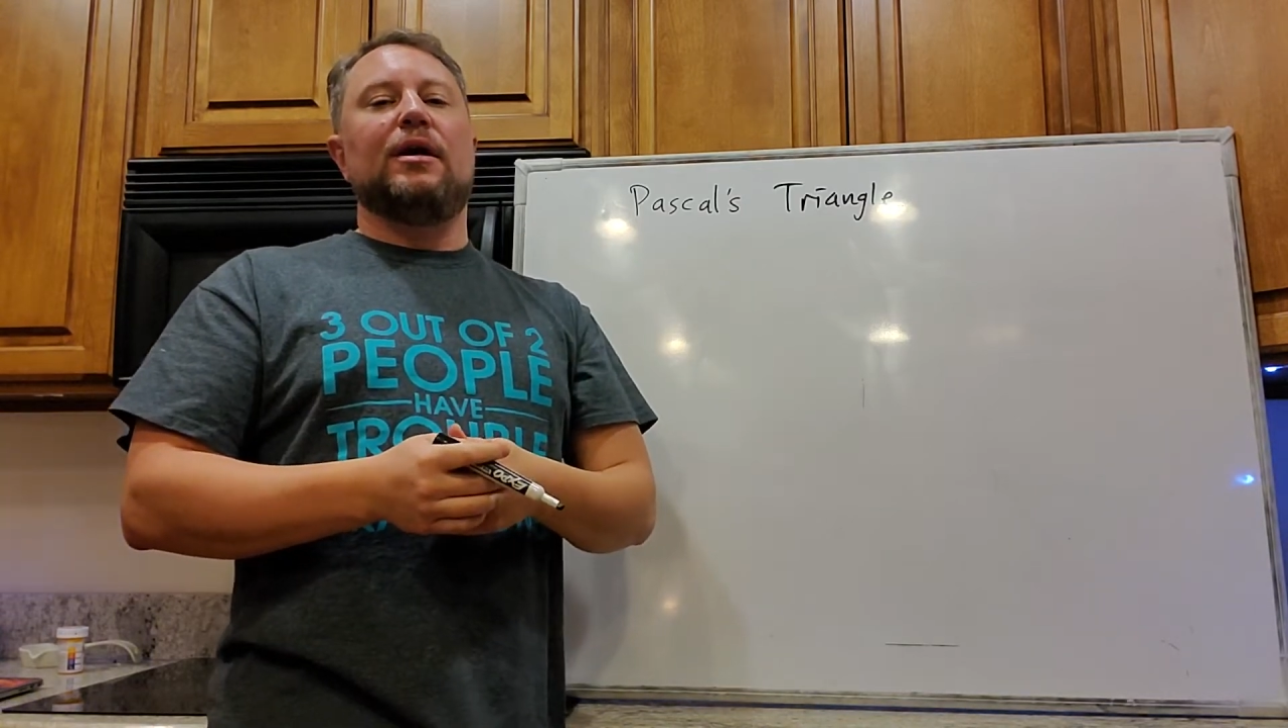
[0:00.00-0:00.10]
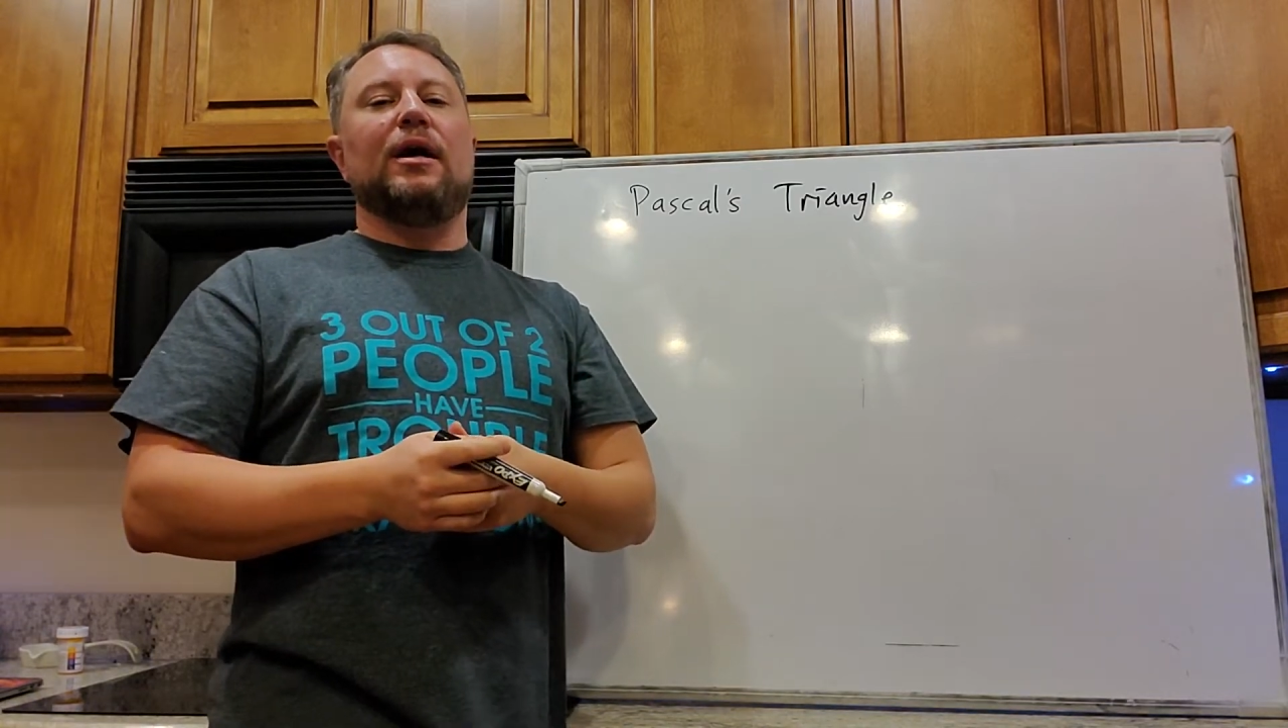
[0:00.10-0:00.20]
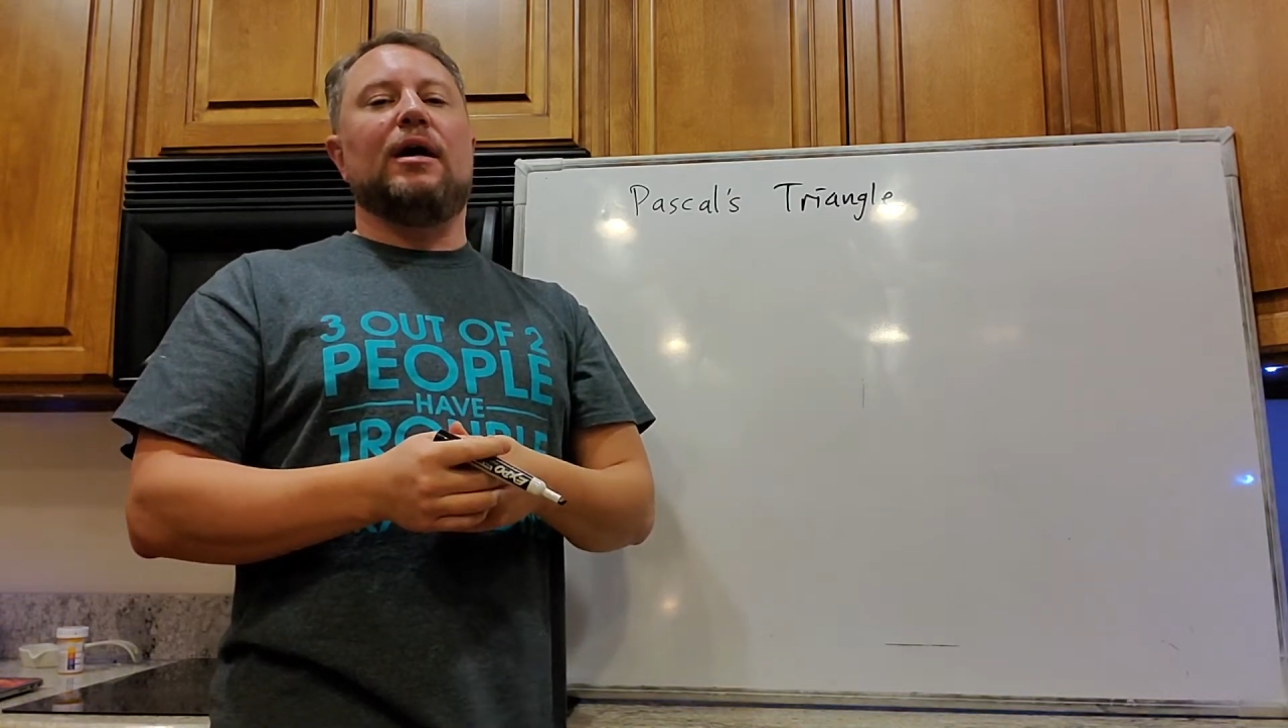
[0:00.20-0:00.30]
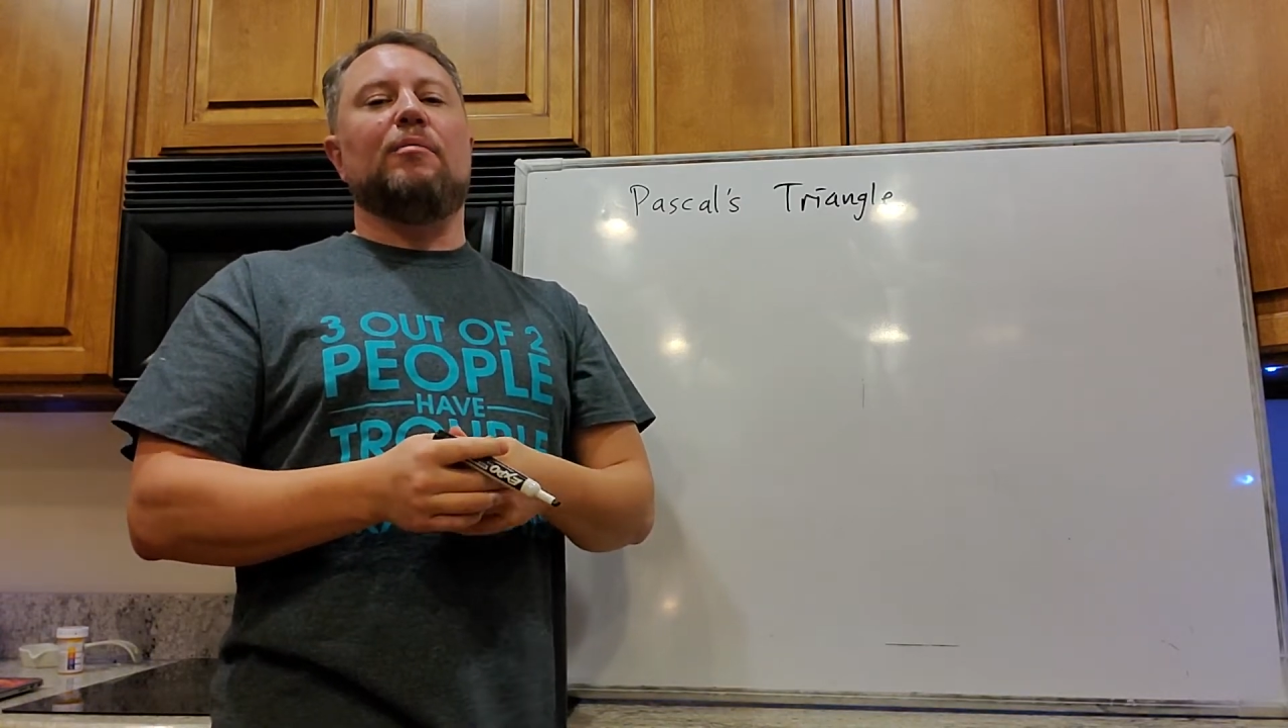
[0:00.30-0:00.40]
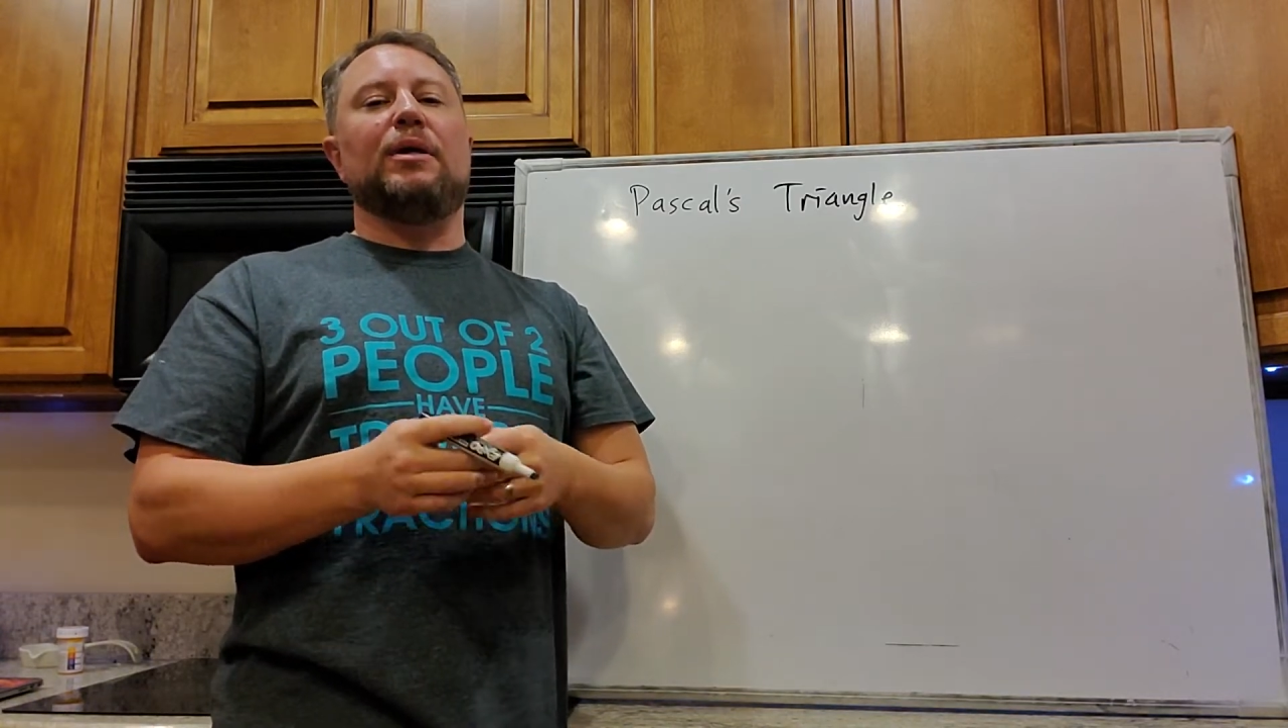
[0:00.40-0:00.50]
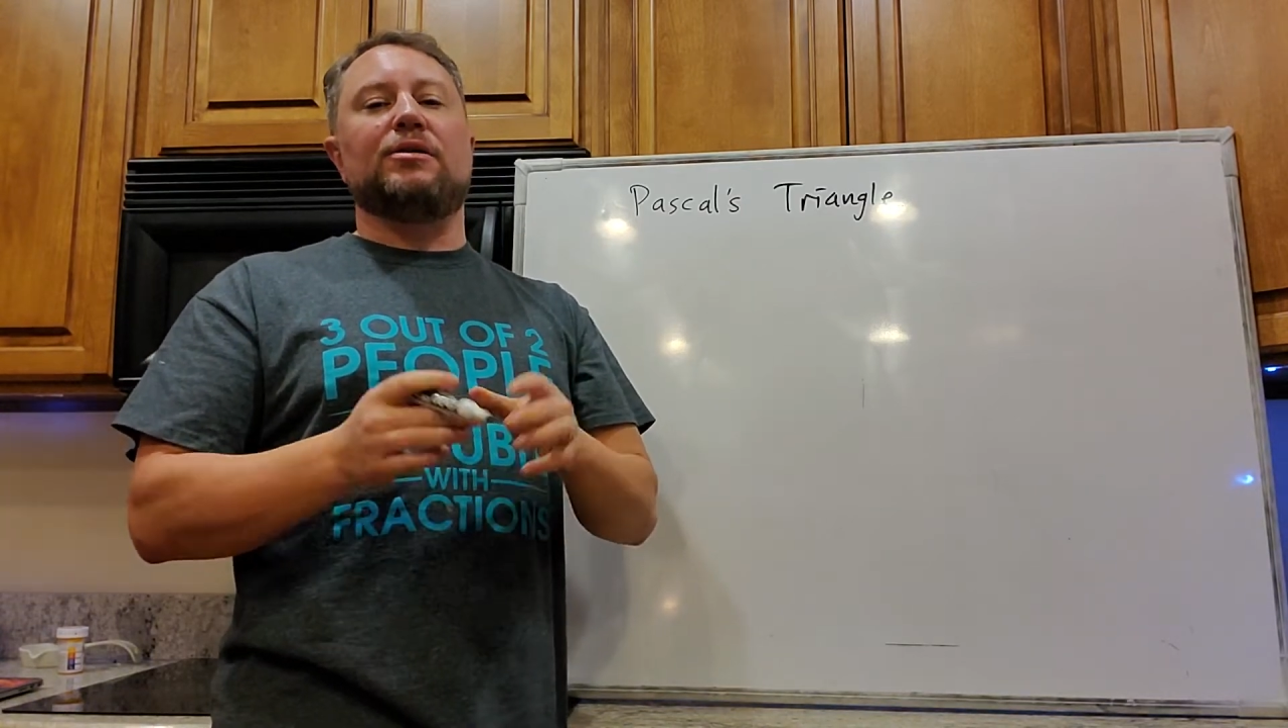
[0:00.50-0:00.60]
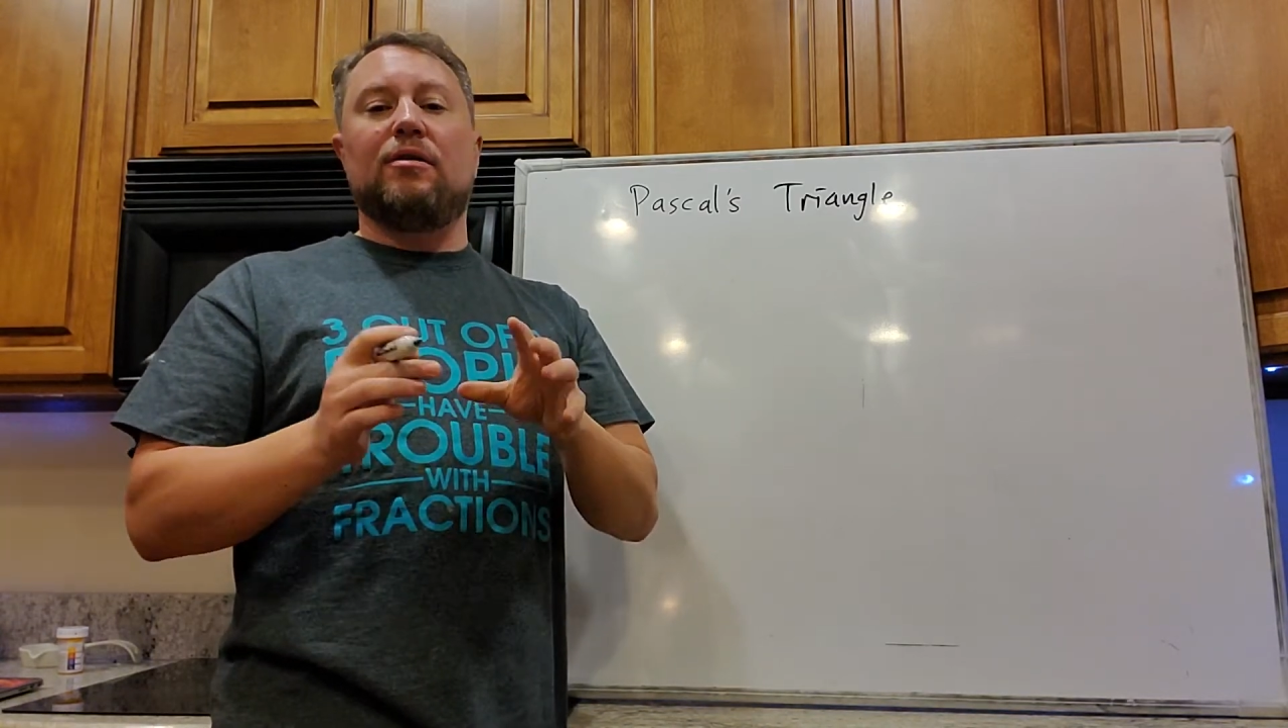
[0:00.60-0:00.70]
but it's going